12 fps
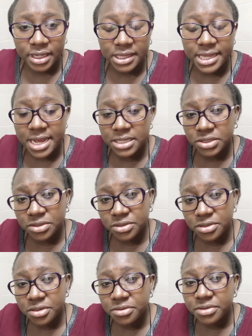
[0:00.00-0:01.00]
they are
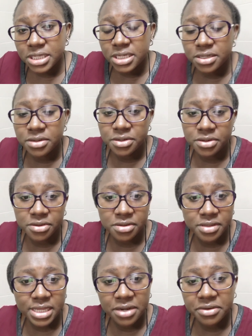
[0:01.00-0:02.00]
sorry,
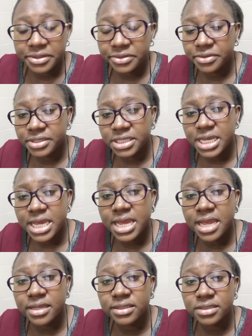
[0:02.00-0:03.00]
they're going to
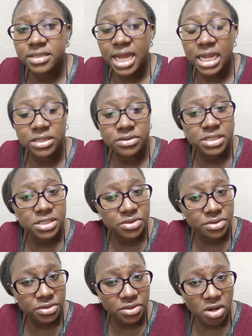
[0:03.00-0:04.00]
change, and you need
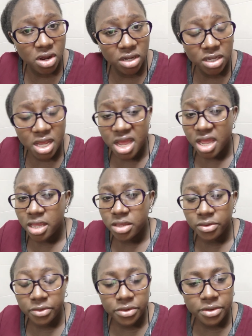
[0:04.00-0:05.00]
to talk.
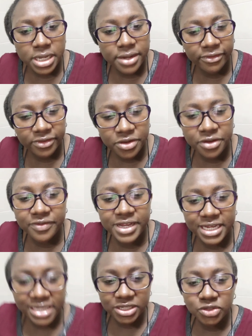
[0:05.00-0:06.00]
You
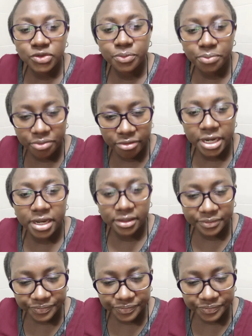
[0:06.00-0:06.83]
even need to pray.